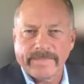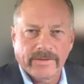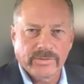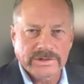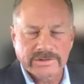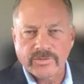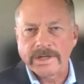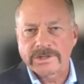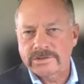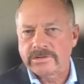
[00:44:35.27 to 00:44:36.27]
what's the
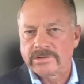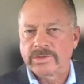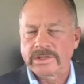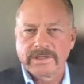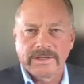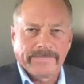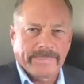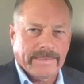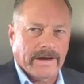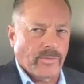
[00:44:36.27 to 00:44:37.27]
ratio, or what
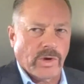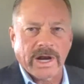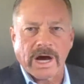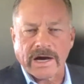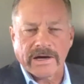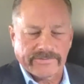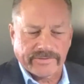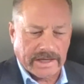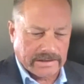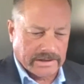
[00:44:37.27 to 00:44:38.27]
one-off
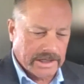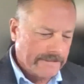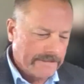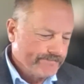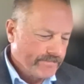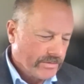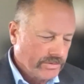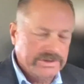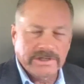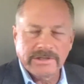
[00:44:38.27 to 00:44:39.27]
like
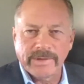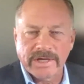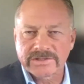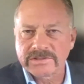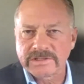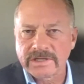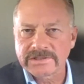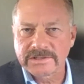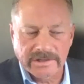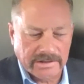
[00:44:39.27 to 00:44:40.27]
routine basis
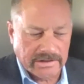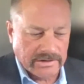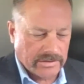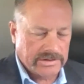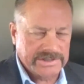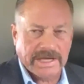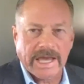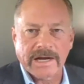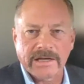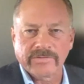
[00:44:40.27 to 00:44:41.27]
testing or
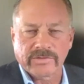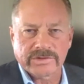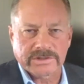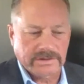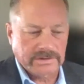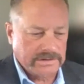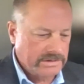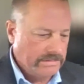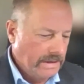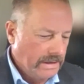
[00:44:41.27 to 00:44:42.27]
scanning
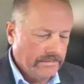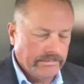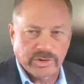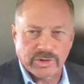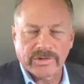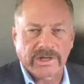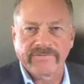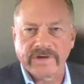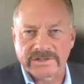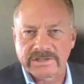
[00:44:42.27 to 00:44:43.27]
versus during
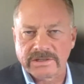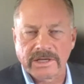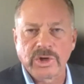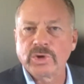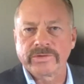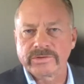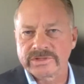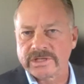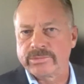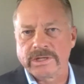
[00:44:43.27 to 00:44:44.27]
events that they know there's
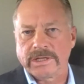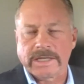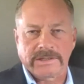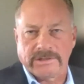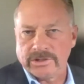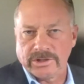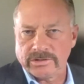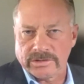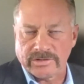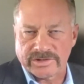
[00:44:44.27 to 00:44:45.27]
something that you
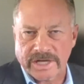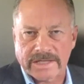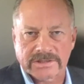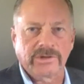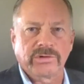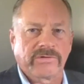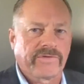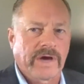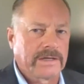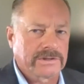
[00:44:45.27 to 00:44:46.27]
need, they're just asking you to
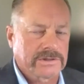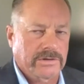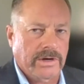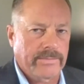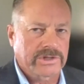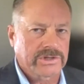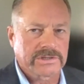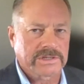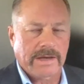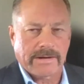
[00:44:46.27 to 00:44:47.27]
find it. So how much
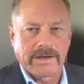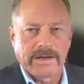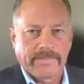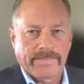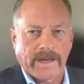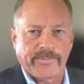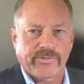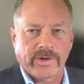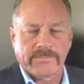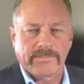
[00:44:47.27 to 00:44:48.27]
is that
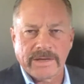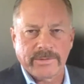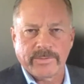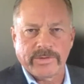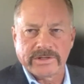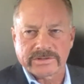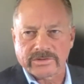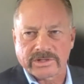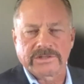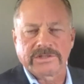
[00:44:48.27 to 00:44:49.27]
upfront maybe piece or
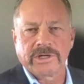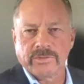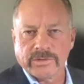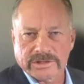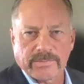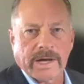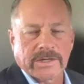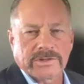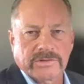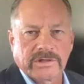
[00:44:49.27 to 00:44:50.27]
continuous
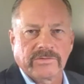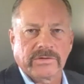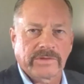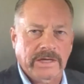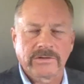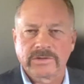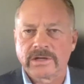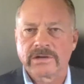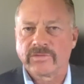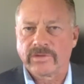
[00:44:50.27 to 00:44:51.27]
monitoring that you
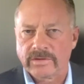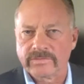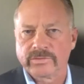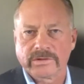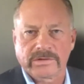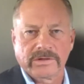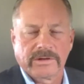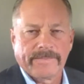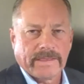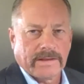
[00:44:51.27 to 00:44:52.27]
get involved with?
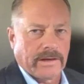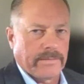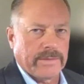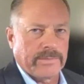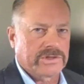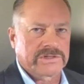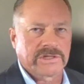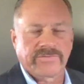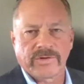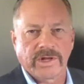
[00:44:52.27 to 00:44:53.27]
And maybe it's just
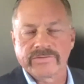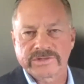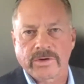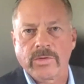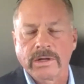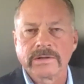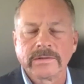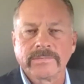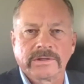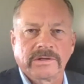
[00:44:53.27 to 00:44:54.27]
different levels of
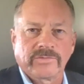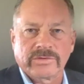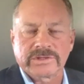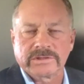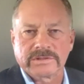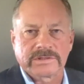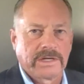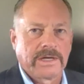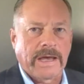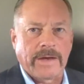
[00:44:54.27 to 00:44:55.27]
quality, but then versus,
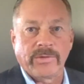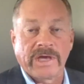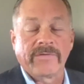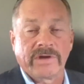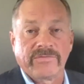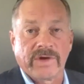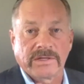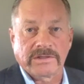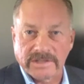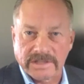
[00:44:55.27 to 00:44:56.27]
hey, we had an
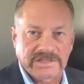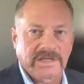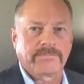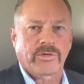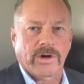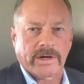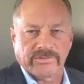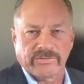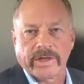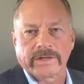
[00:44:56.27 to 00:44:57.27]
event and they send product
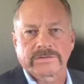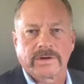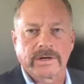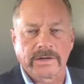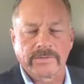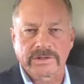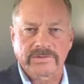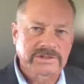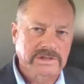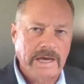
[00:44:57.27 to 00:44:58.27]
to FlexRay.
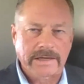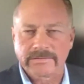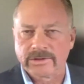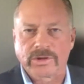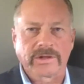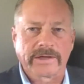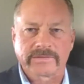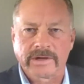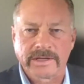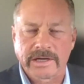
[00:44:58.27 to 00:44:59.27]
What's that look like
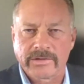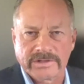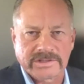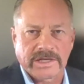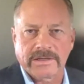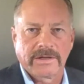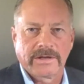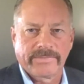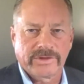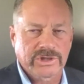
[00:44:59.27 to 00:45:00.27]
right now? And is that
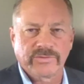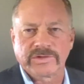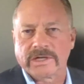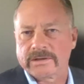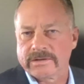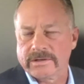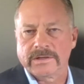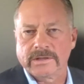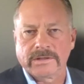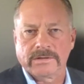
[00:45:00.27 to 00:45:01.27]
shifting in